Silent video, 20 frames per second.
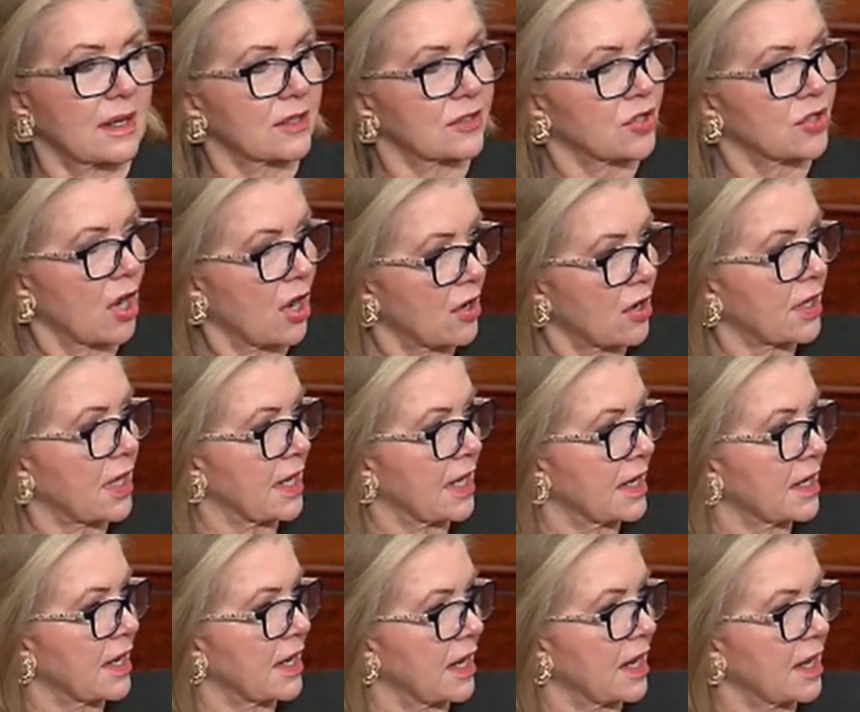
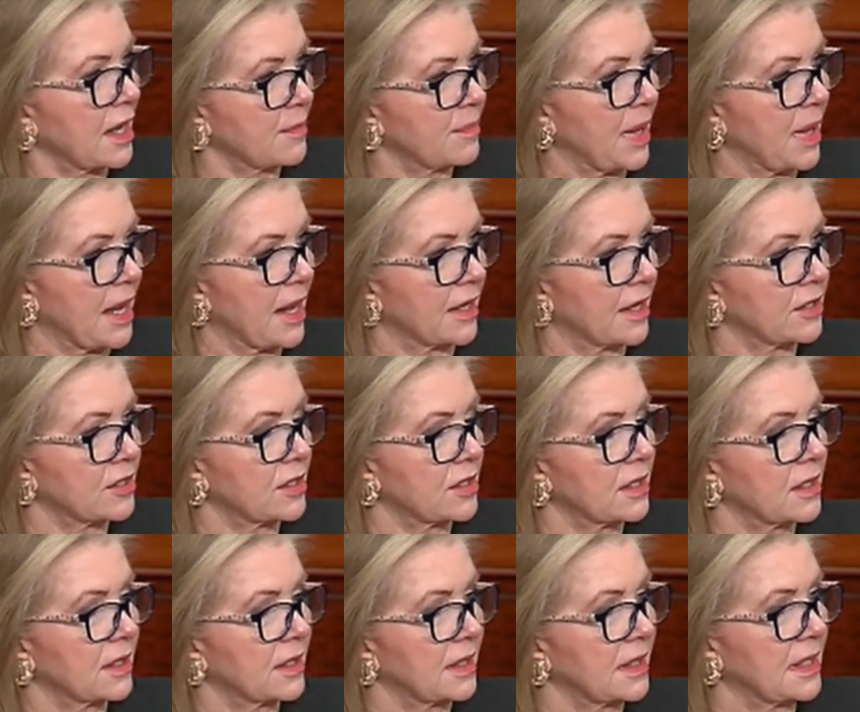talking about
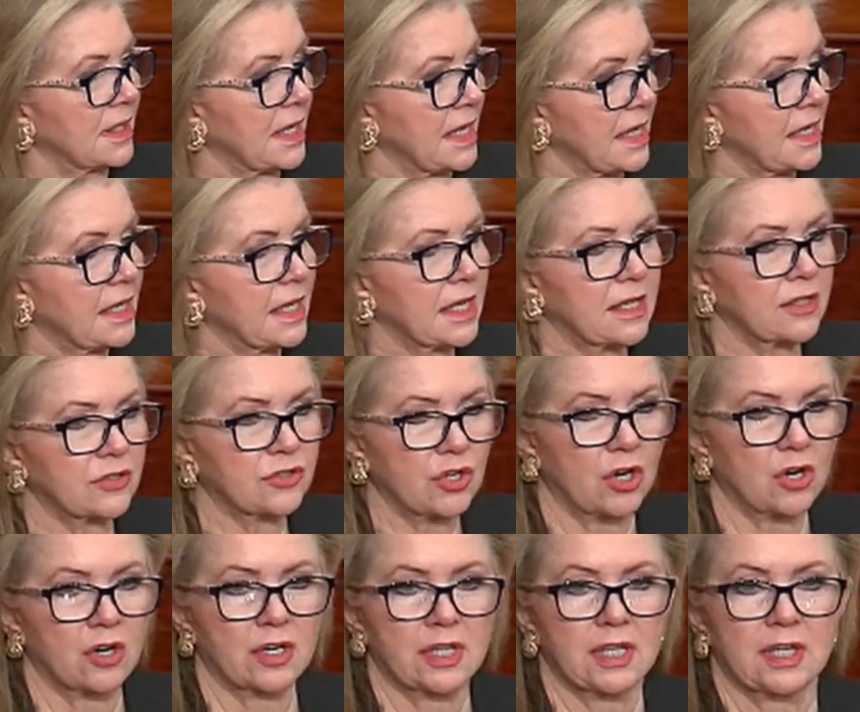needing
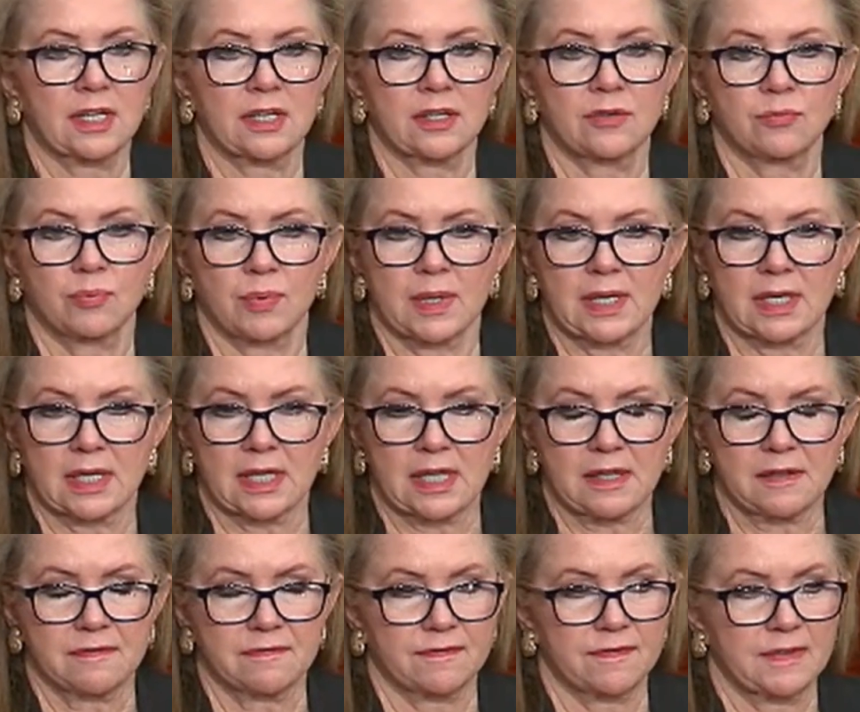targeted
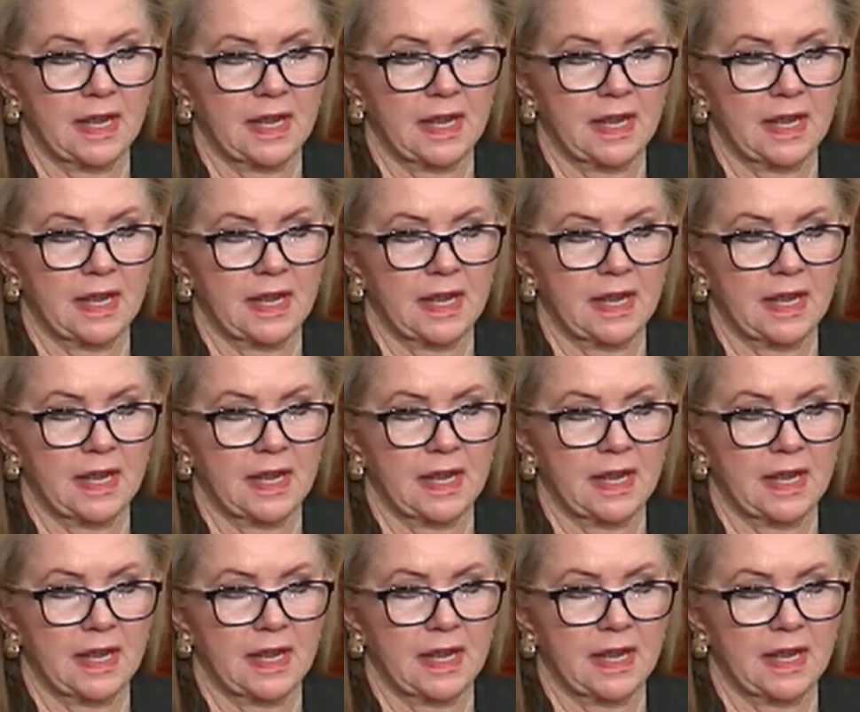relief.